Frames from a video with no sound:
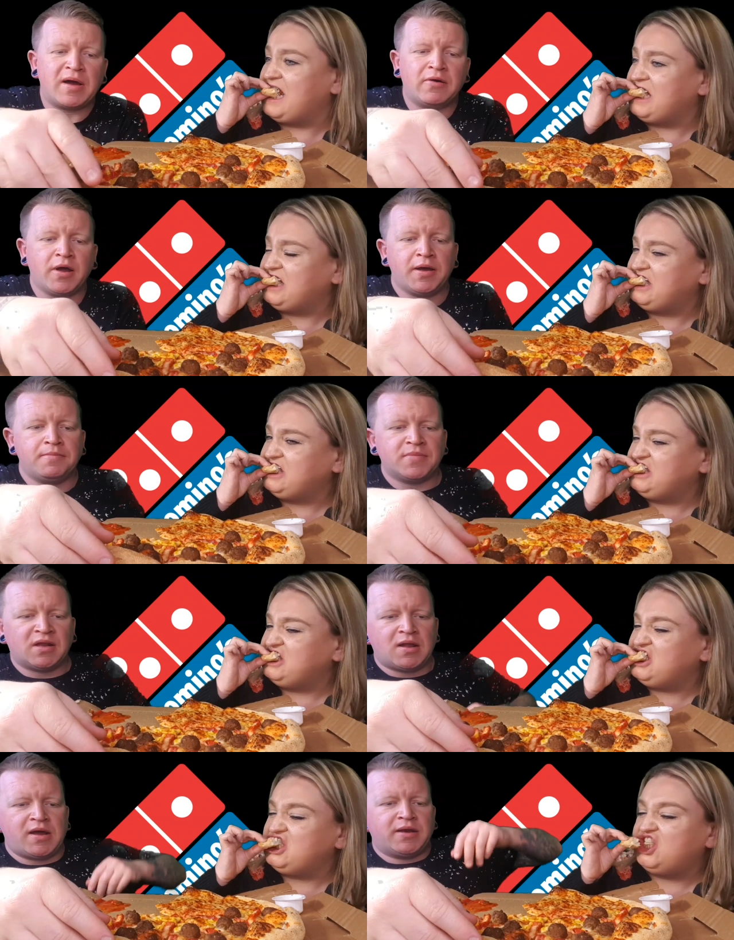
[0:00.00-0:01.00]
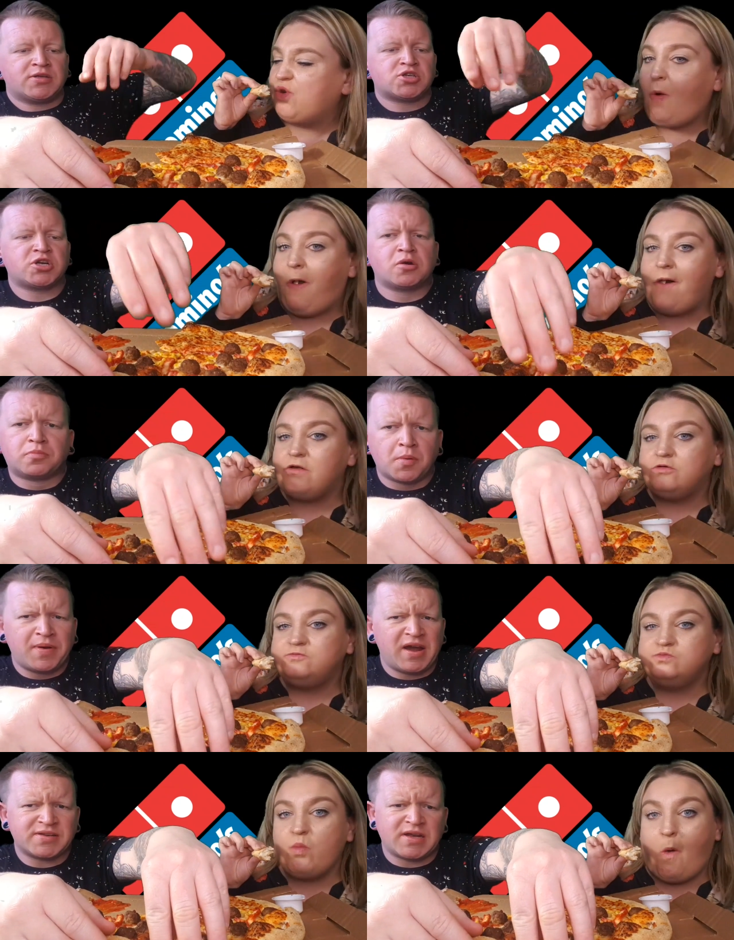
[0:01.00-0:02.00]
Speaker 1: about the lady. So she couldn't
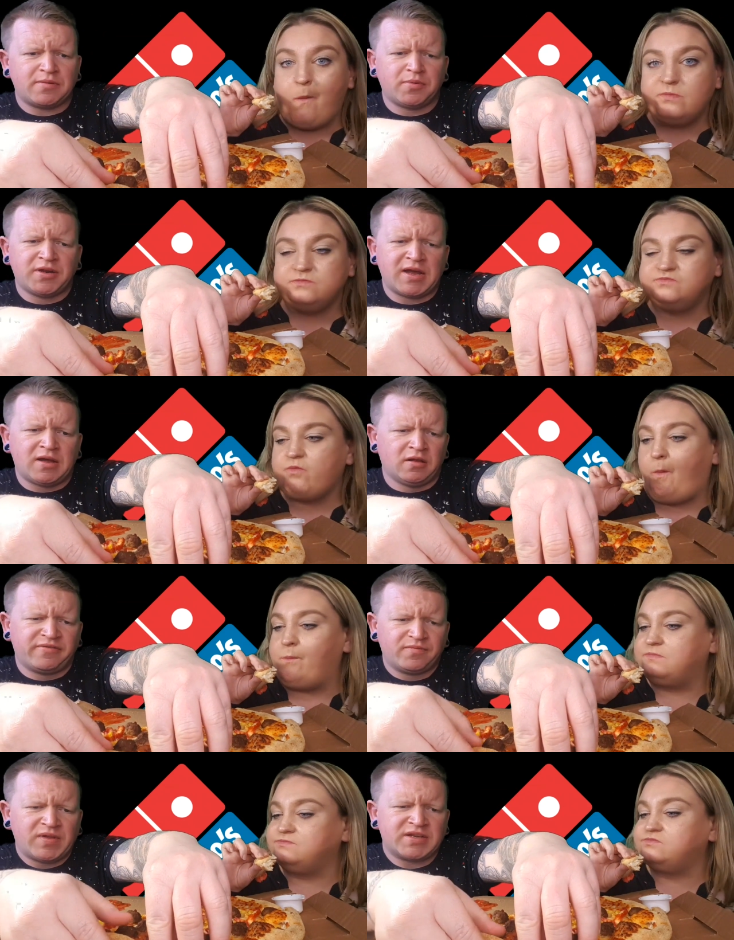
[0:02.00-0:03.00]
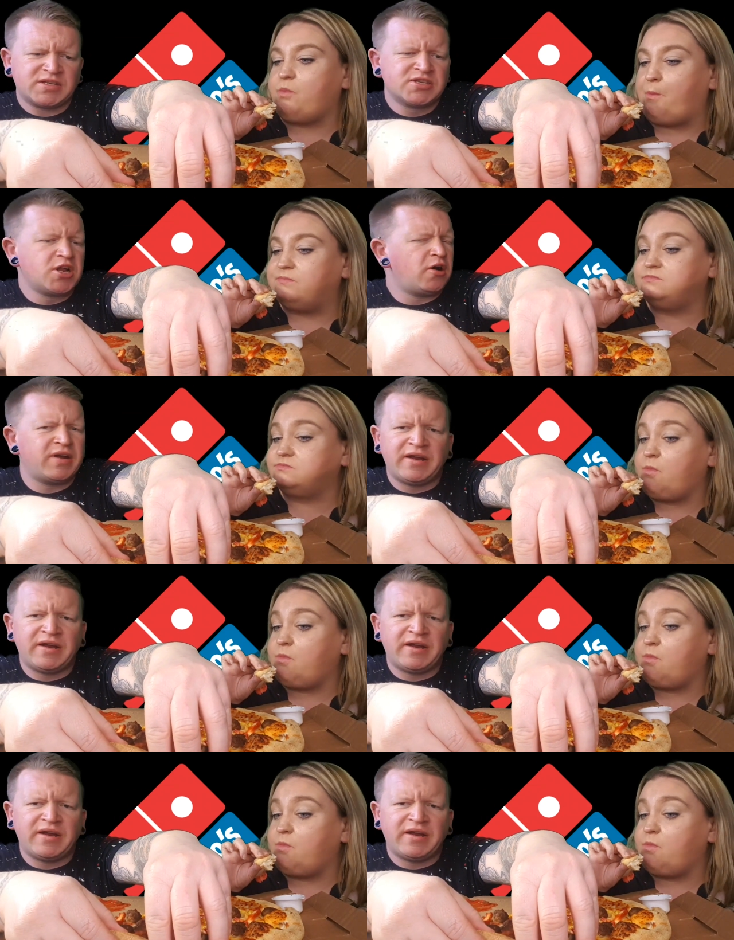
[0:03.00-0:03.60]
prepare. I was like, bloody hell, love. There's no